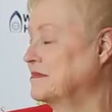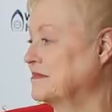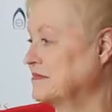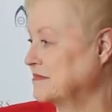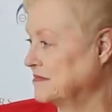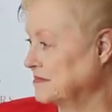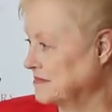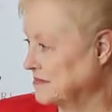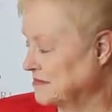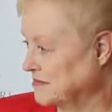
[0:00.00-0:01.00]

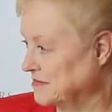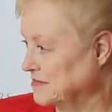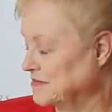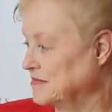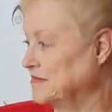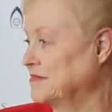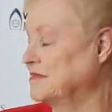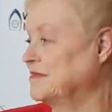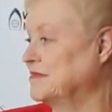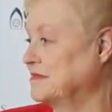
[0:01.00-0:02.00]

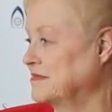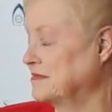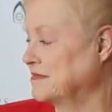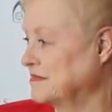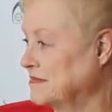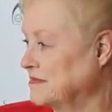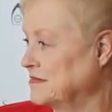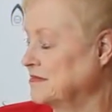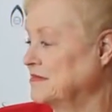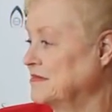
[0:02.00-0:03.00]

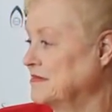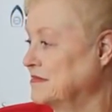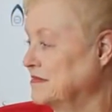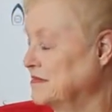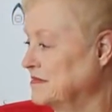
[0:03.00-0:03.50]
[no speech]